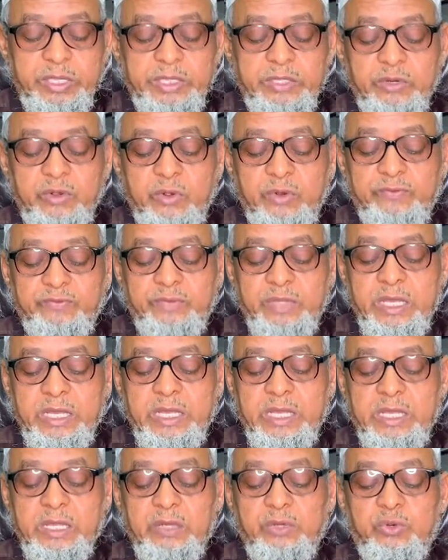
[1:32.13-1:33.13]
of
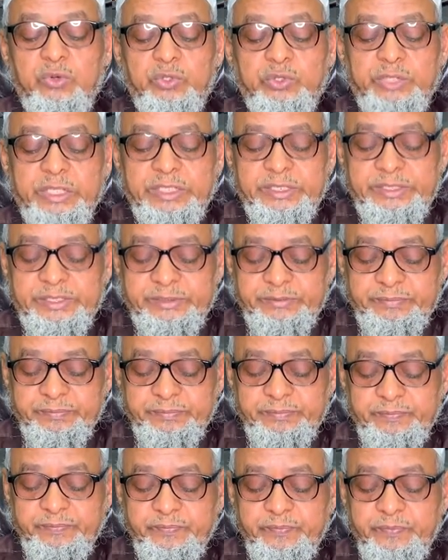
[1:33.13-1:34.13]
the losers.
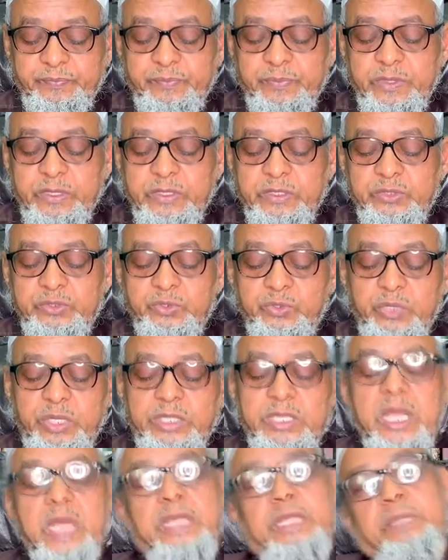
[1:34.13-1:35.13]
Surah
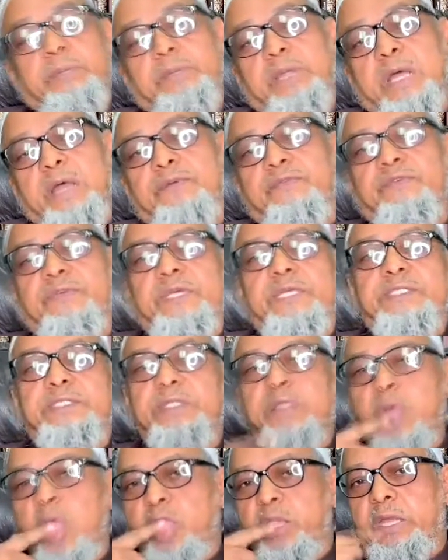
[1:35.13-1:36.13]
Al-Imran, verse
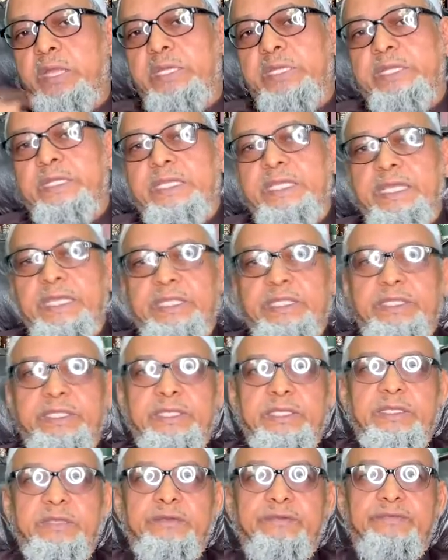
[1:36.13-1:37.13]
number
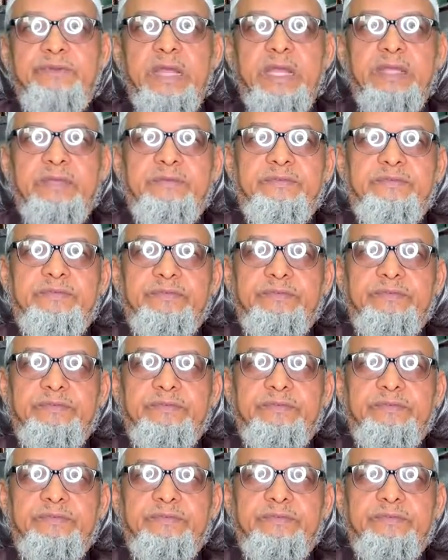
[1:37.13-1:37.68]
85.